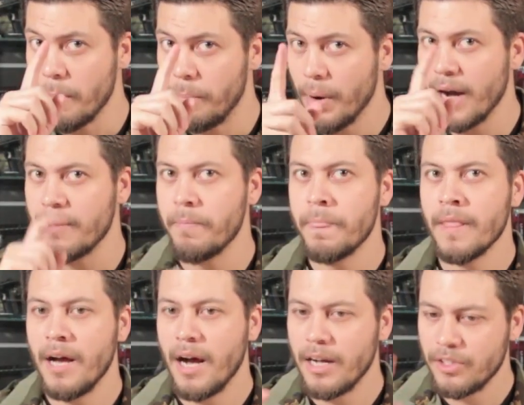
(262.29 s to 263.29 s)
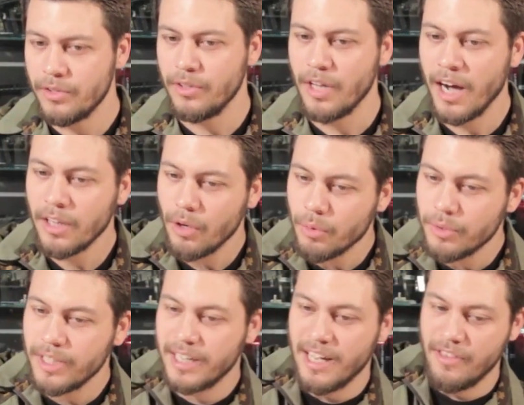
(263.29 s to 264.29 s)
But not
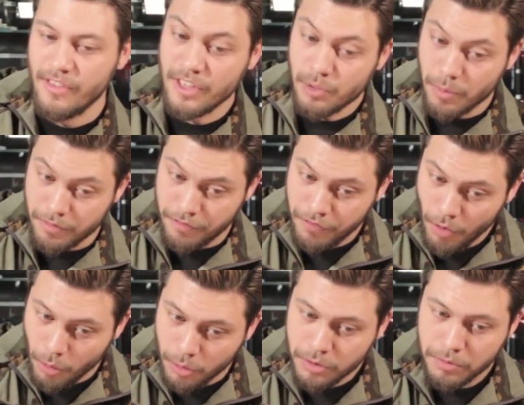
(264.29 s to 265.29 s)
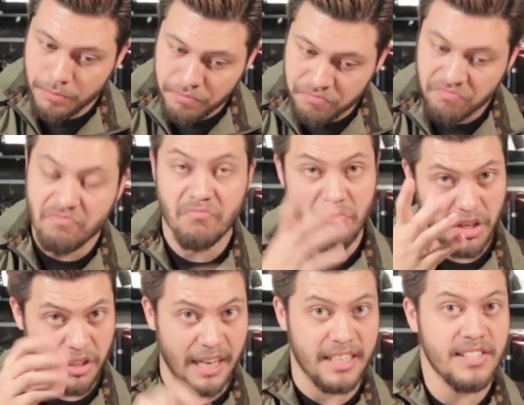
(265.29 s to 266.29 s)
only can this one fold,
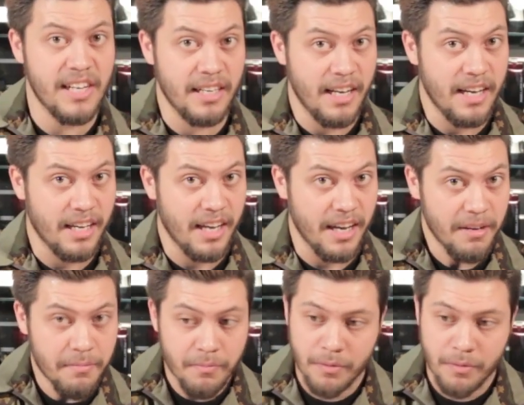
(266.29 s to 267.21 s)
like said AK,